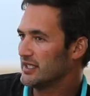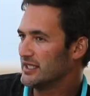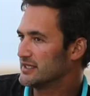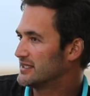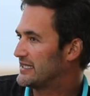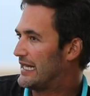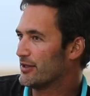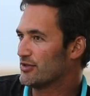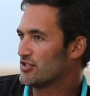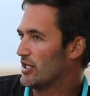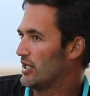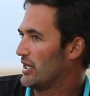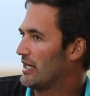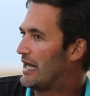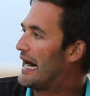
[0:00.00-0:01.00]
it sounds a
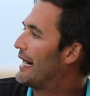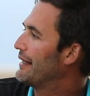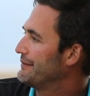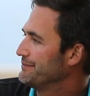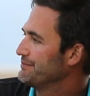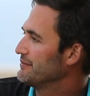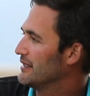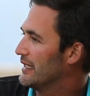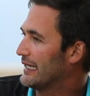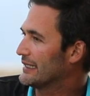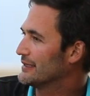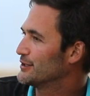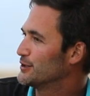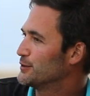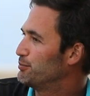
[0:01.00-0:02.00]
lot like
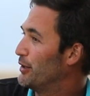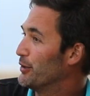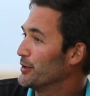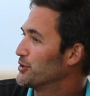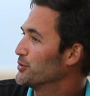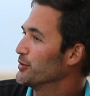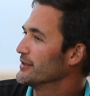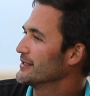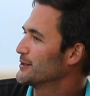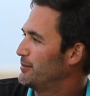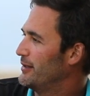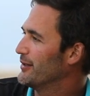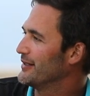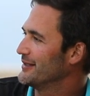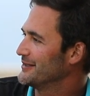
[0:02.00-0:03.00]
a spiritual
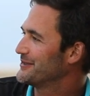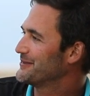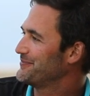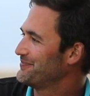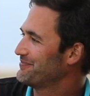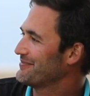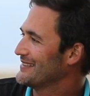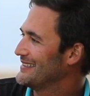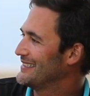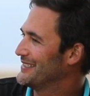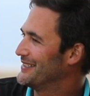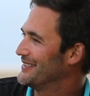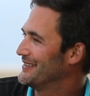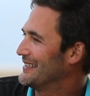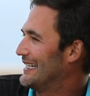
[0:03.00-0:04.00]
experience.
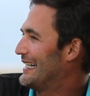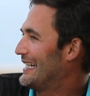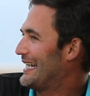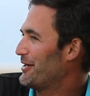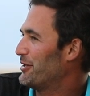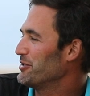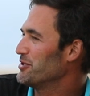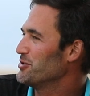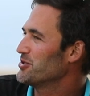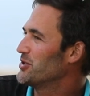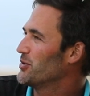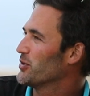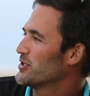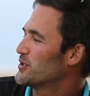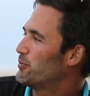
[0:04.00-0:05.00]
You know, I, I don't use
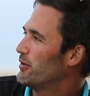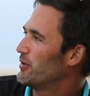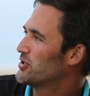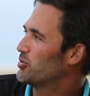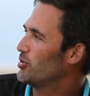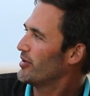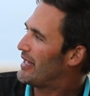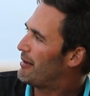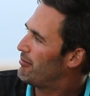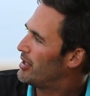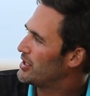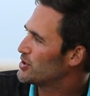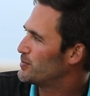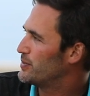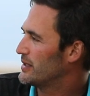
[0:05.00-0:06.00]
the word spiritual that
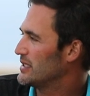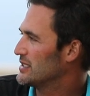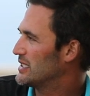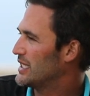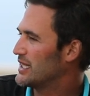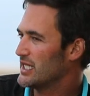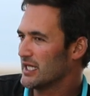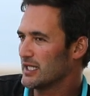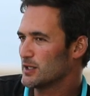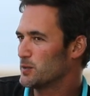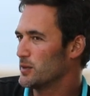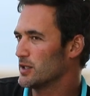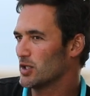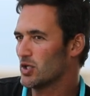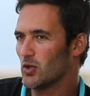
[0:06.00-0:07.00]
much because I think it's
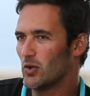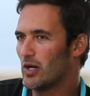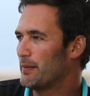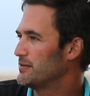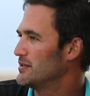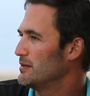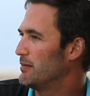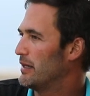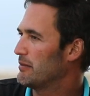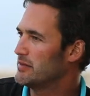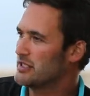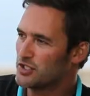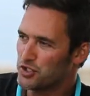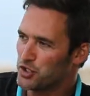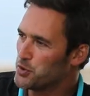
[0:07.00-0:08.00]
been corrupted by
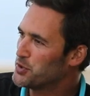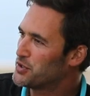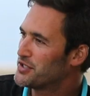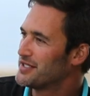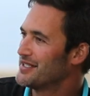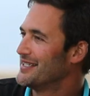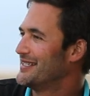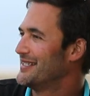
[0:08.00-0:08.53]
misuse,